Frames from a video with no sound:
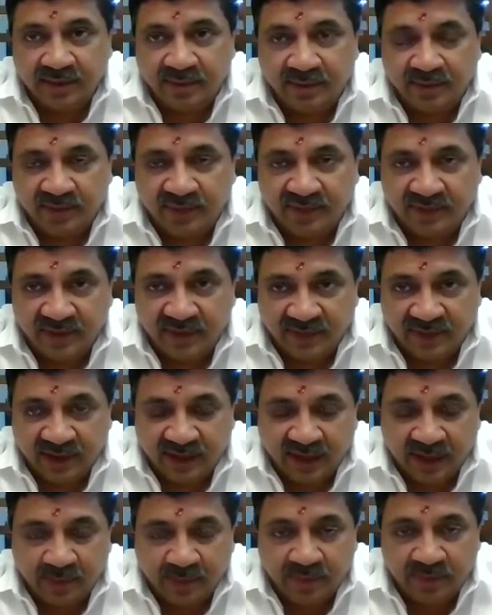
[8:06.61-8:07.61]
We feel
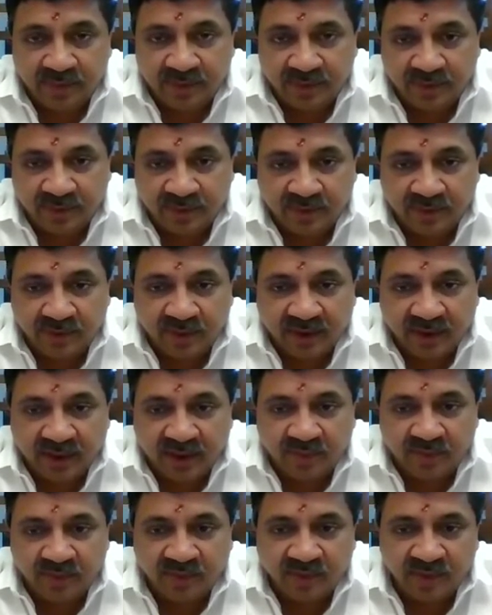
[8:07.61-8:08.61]
very happy with where
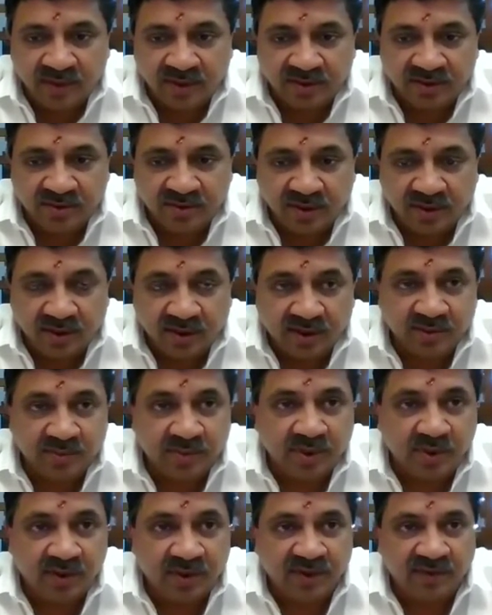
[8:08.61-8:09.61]
our movement has gotten us,
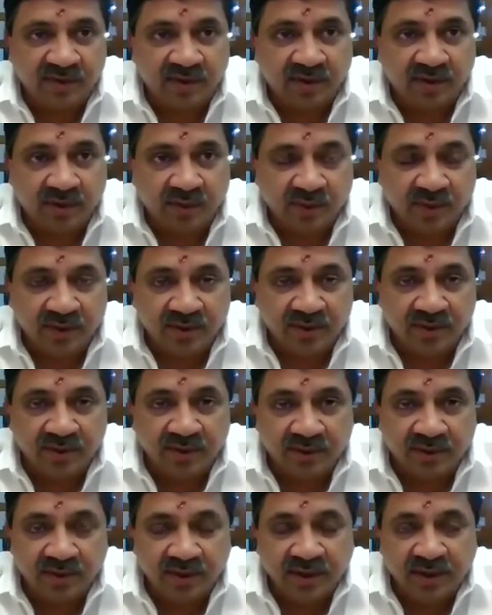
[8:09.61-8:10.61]
but we have a long way to
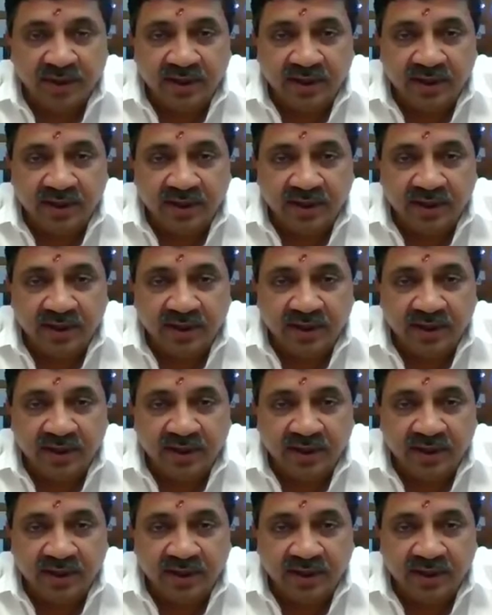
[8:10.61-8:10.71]
go.